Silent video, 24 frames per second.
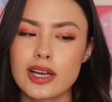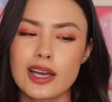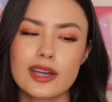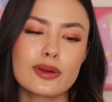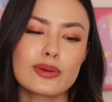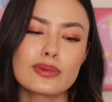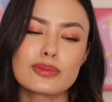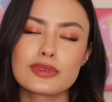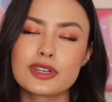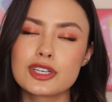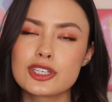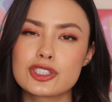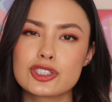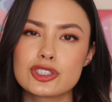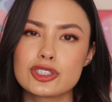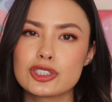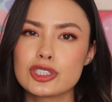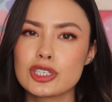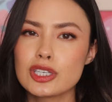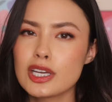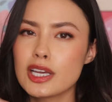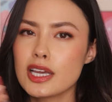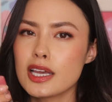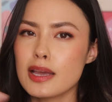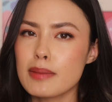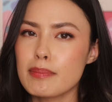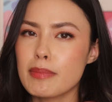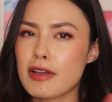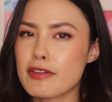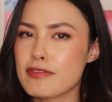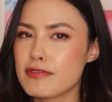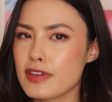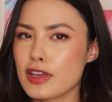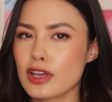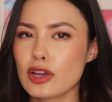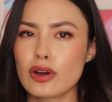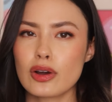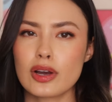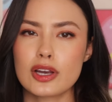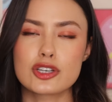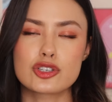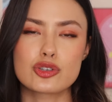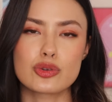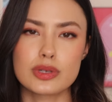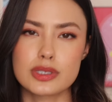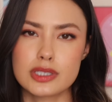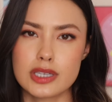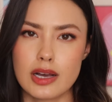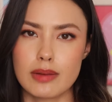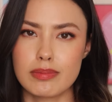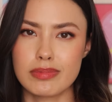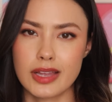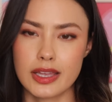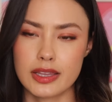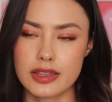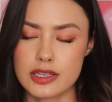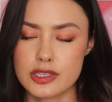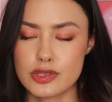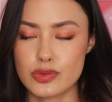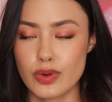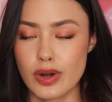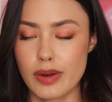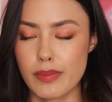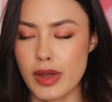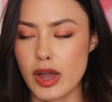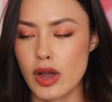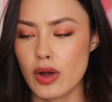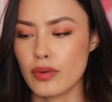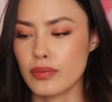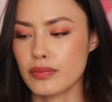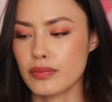I don't reach my finger into a tub like this when I'm out.